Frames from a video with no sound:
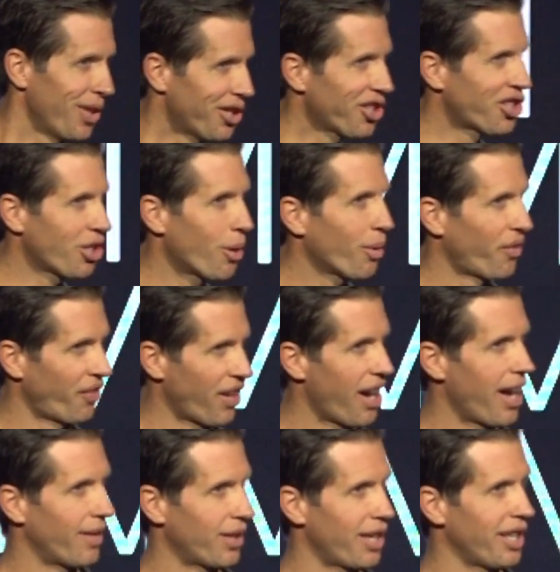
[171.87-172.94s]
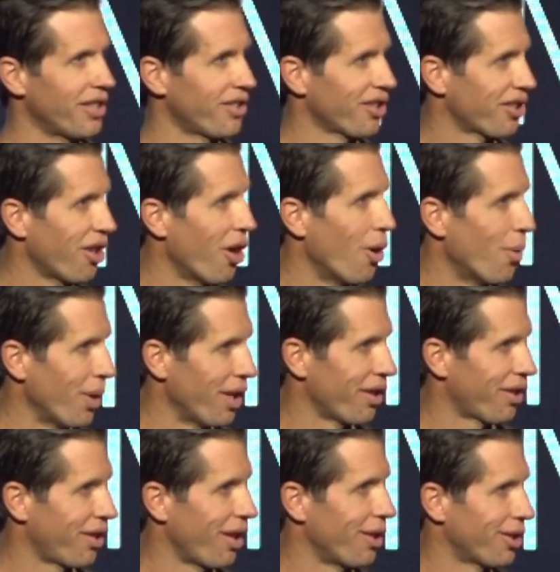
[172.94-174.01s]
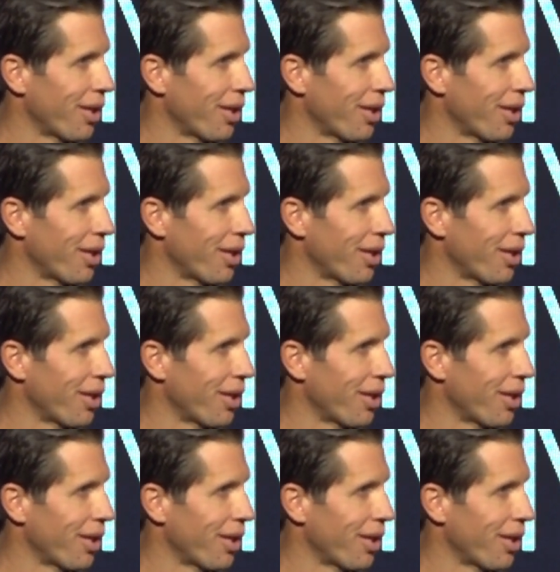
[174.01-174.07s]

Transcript: let's just start with five, all right? Let's just go with uh,